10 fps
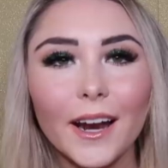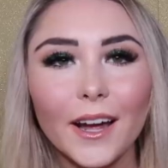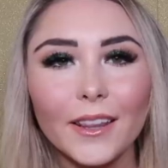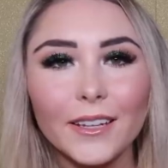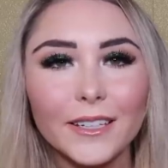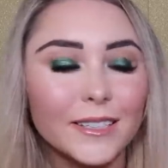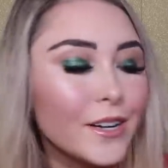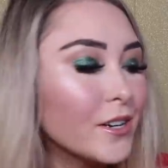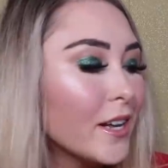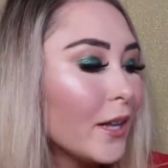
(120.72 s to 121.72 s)
I got these
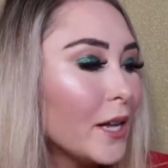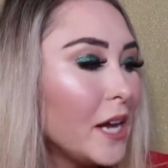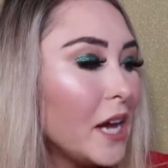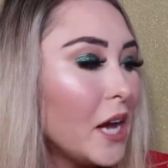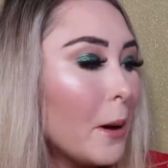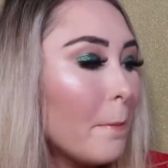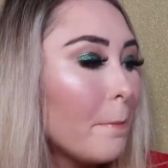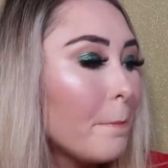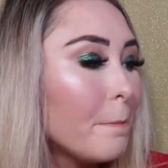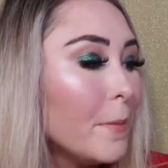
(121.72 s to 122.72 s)
Ghirardelli
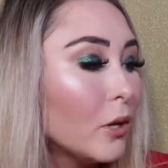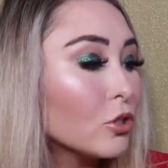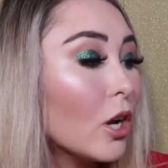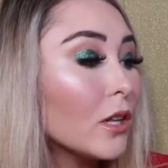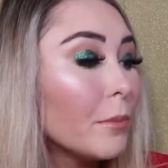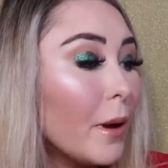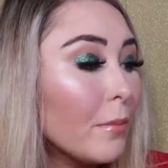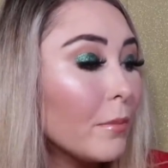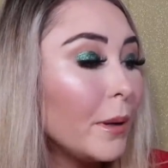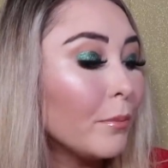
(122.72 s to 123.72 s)
milk chocolate
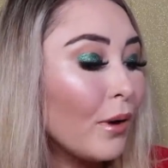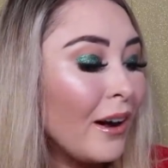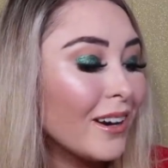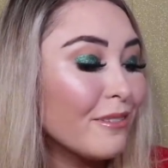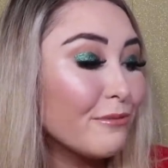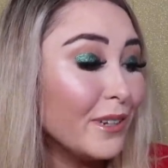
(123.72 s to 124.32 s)
peppermint brownie